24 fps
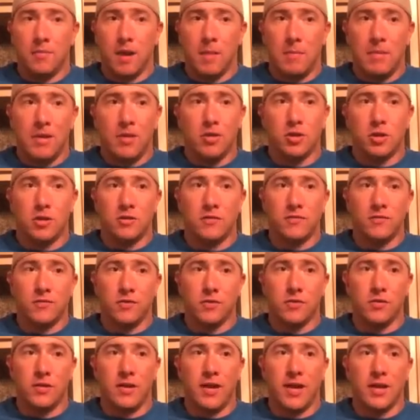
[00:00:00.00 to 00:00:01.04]
meals
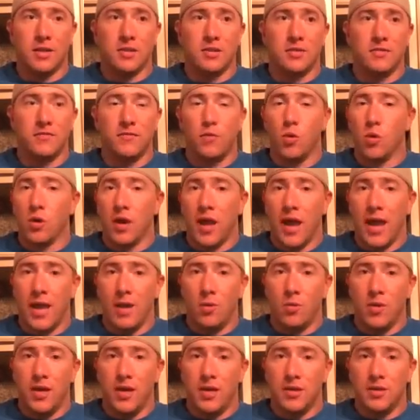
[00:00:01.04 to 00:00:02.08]
for the next 4 to
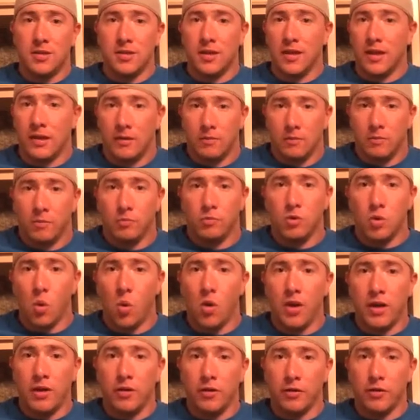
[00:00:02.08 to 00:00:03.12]
8 weeks in
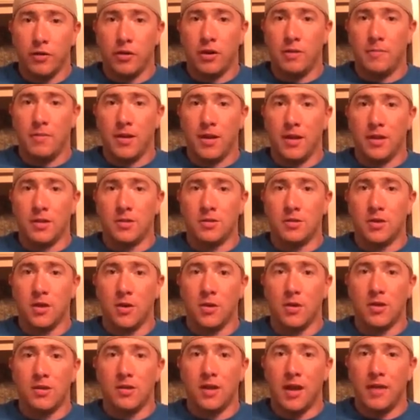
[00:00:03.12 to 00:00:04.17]
20 or 30 minutes,
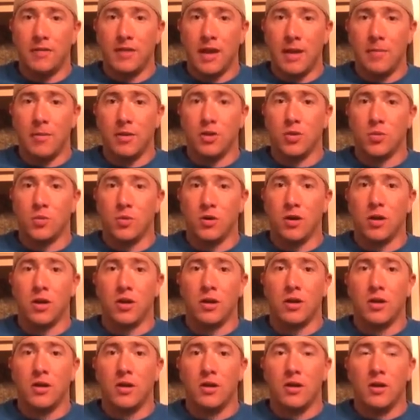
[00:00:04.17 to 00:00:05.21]
so it's not that much work.